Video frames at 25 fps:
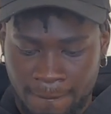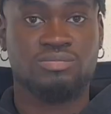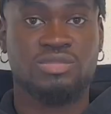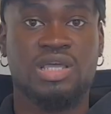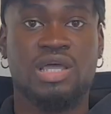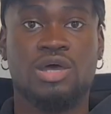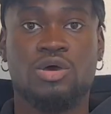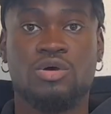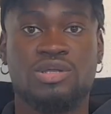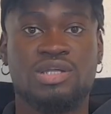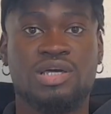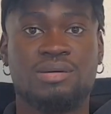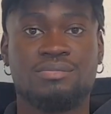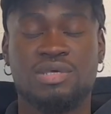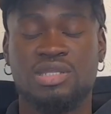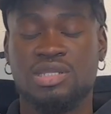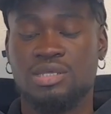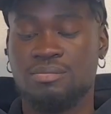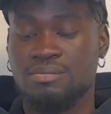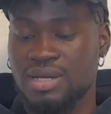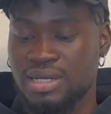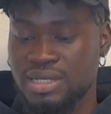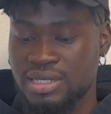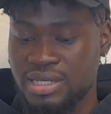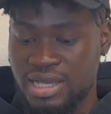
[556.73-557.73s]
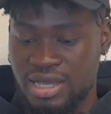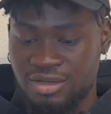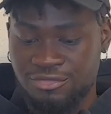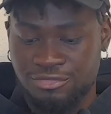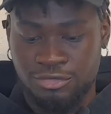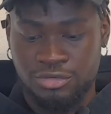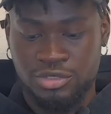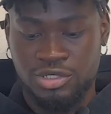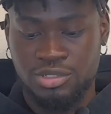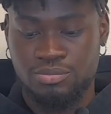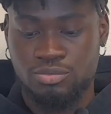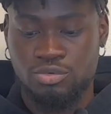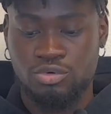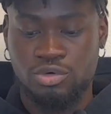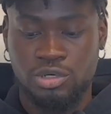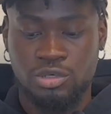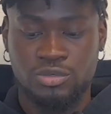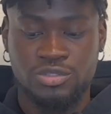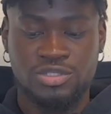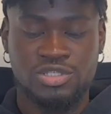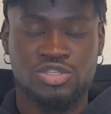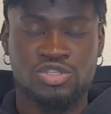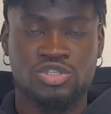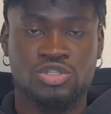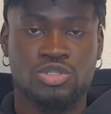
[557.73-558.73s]
There are other minimally affordable
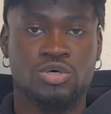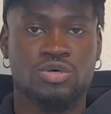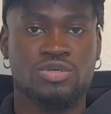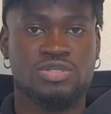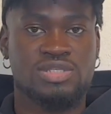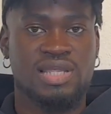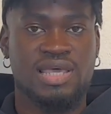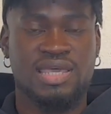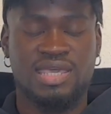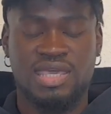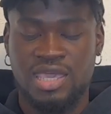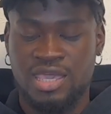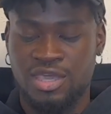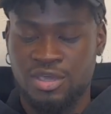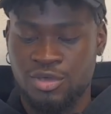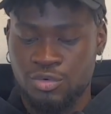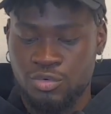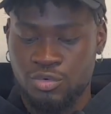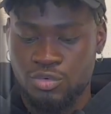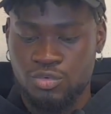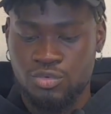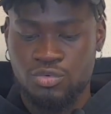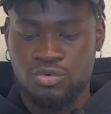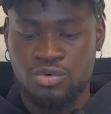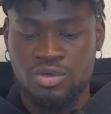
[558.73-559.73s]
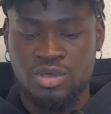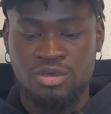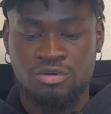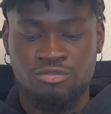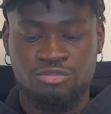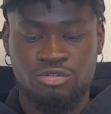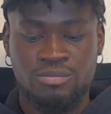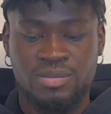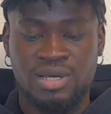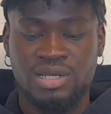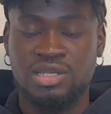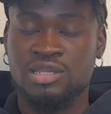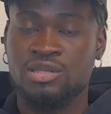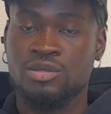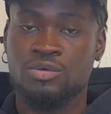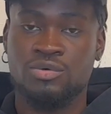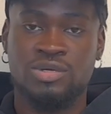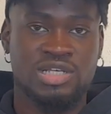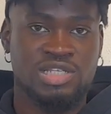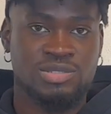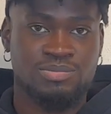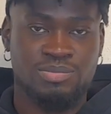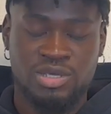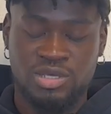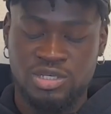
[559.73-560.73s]
clothing stores like Ekru, formerly
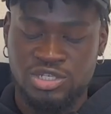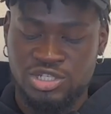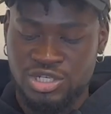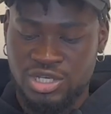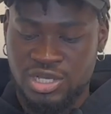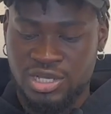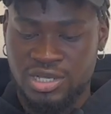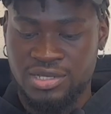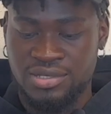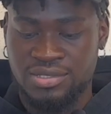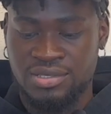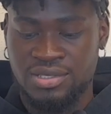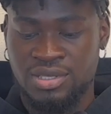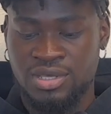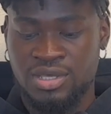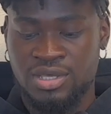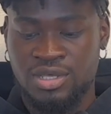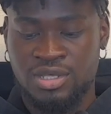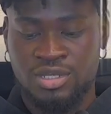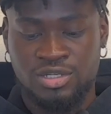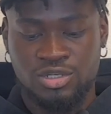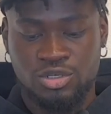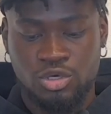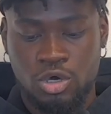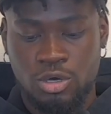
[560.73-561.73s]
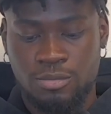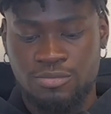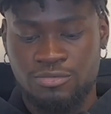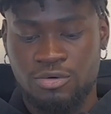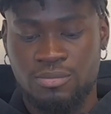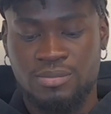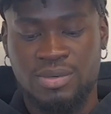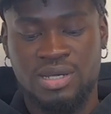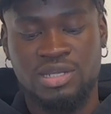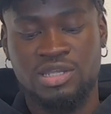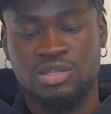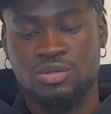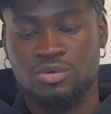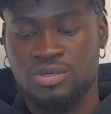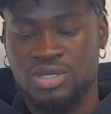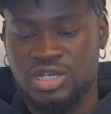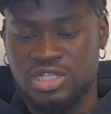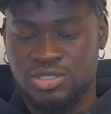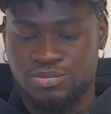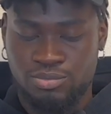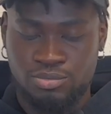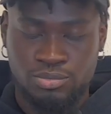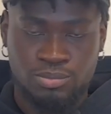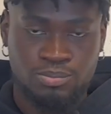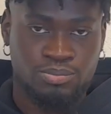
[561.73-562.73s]
known as Bershka, Dove, formerly known
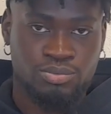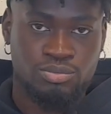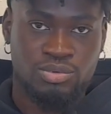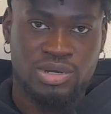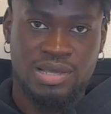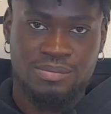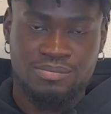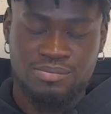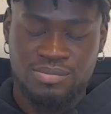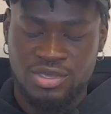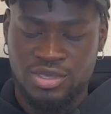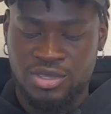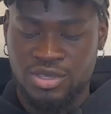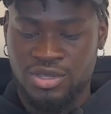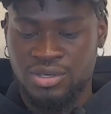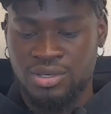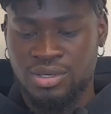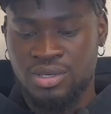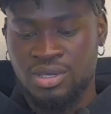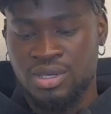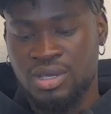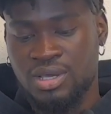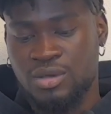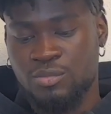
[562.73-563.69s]
as Pull&Bear.